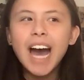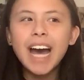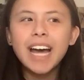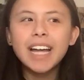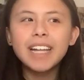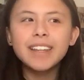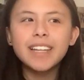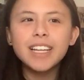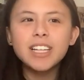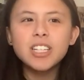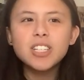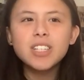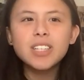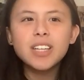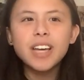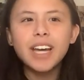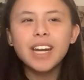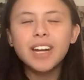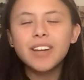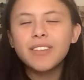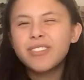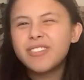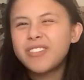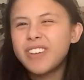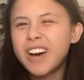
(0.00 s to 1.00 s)
and they're just
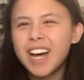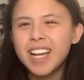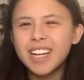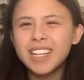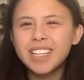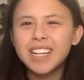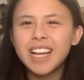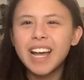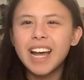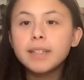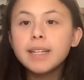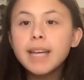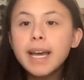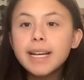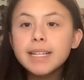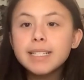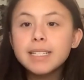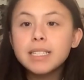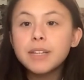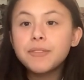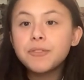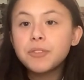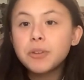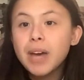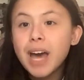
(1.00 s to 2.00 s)
kind of fun.
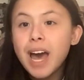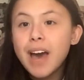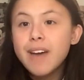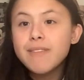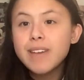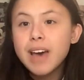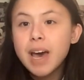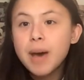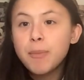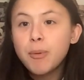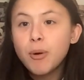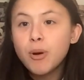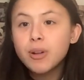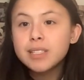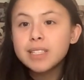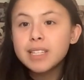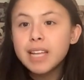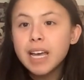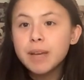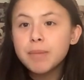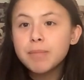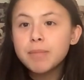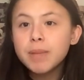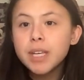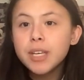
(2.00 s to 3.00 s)
Next, if you have AirPods
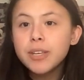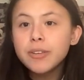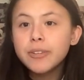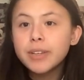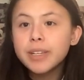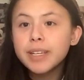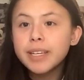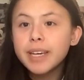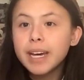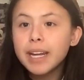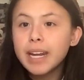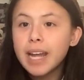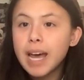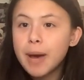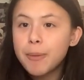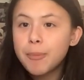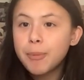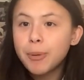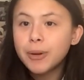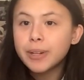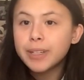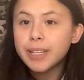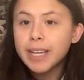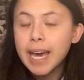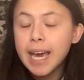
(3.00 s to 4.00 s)
like me, you can get an
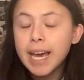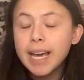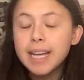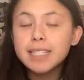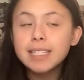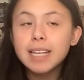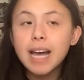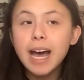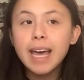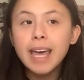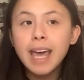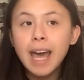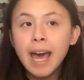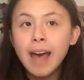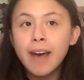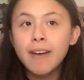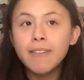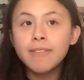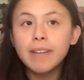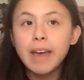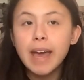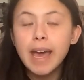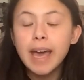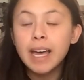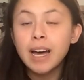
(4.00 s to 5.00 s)
AirPod case. I
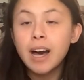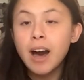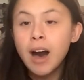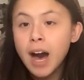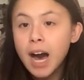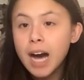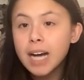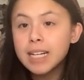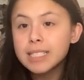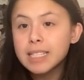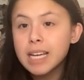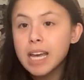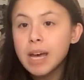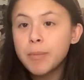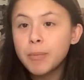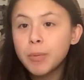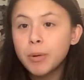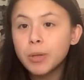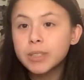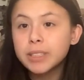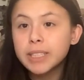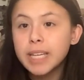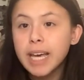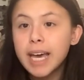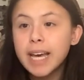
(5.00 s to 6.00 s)
have a heart
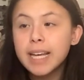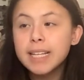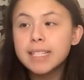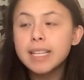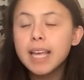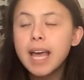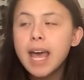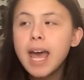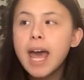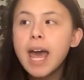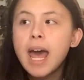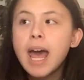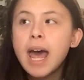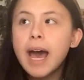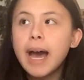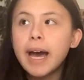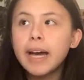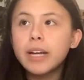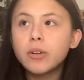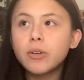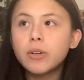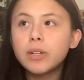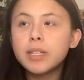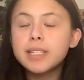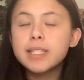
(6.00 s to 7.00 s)
AirPod case
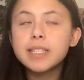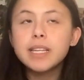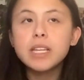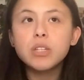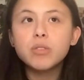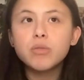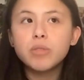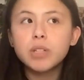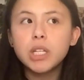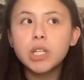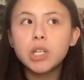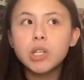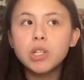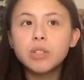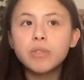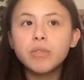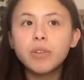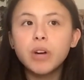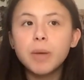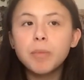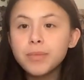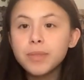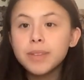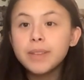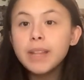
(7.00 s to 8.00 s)
and honestly it's really
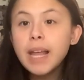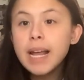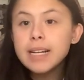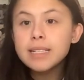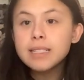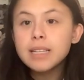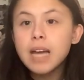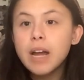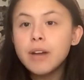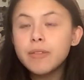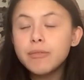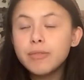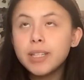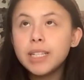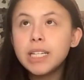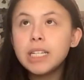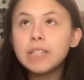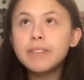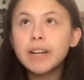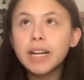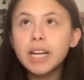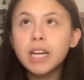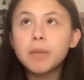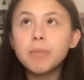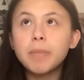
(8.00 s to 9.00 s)
useful. Next, I
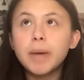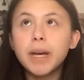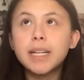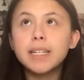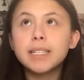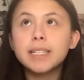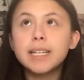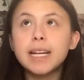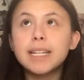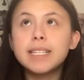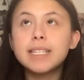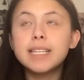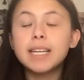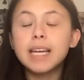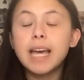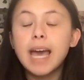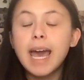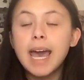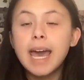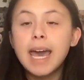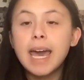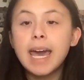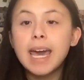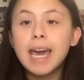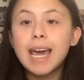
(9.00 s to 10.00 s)
really recommend getting
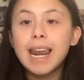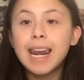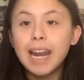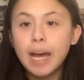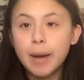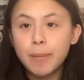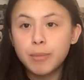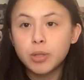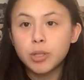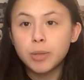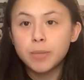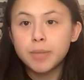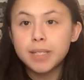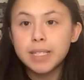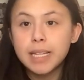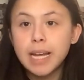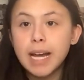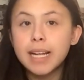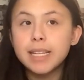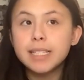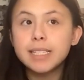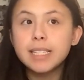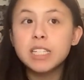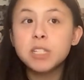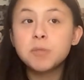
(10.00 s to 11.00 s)
a laptop
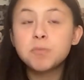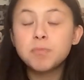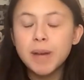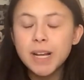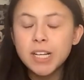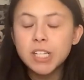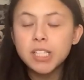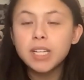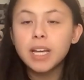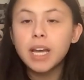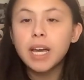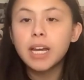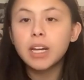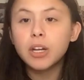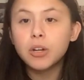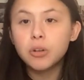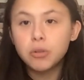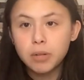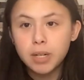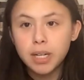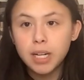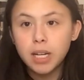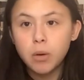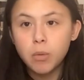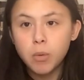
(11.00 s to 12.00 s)
stand, especially an
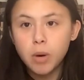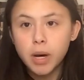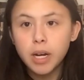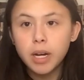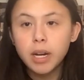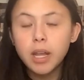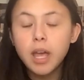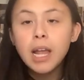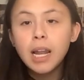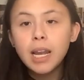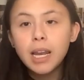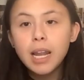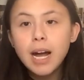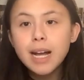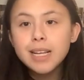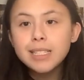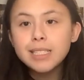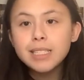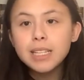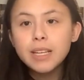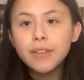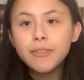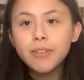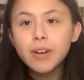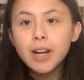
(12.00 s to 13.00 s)
acrylic one.
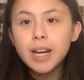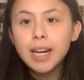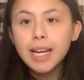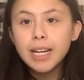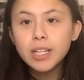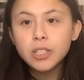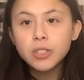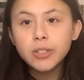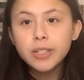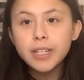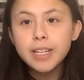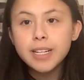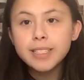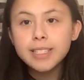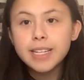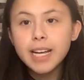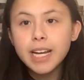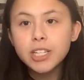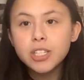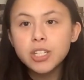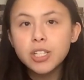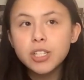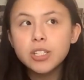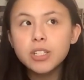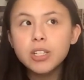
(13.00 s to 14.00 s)
Lastly, for electronic
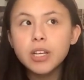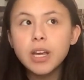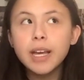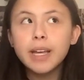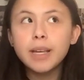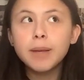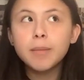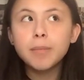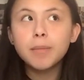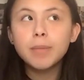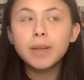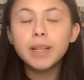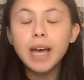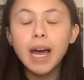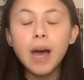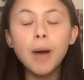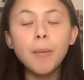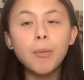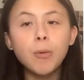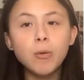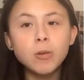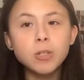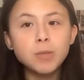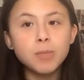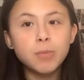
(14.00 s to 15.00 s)
sections, get
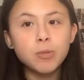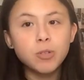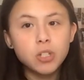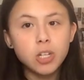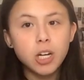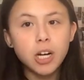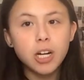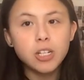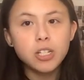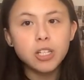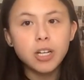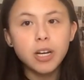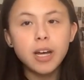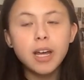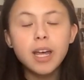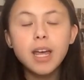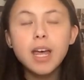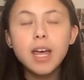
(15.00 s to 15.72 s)
a portable charger.